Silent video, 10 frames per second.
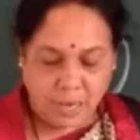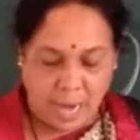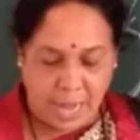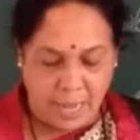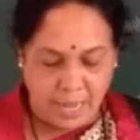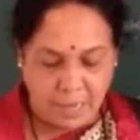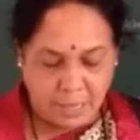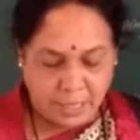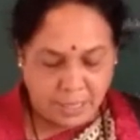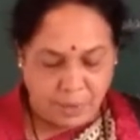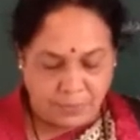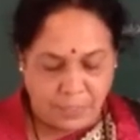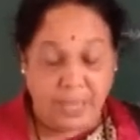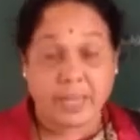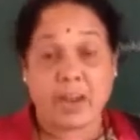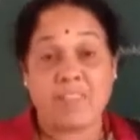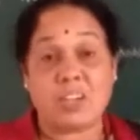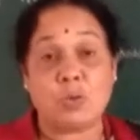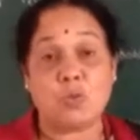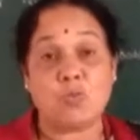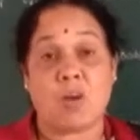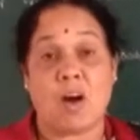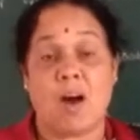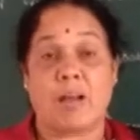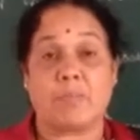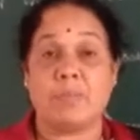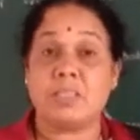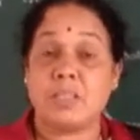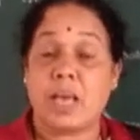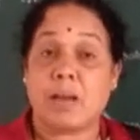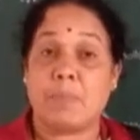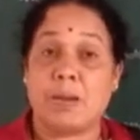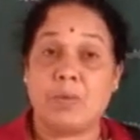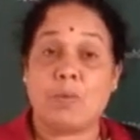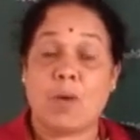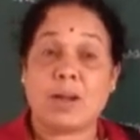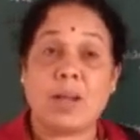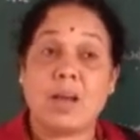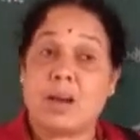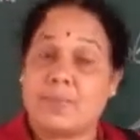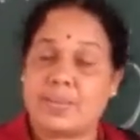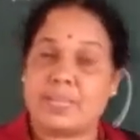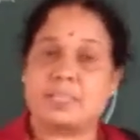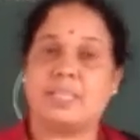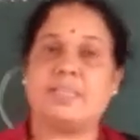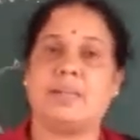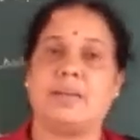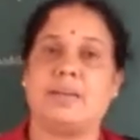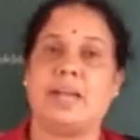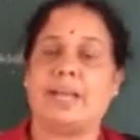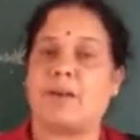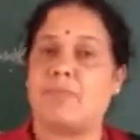and if they travel too far, means they are believing what our earth is like a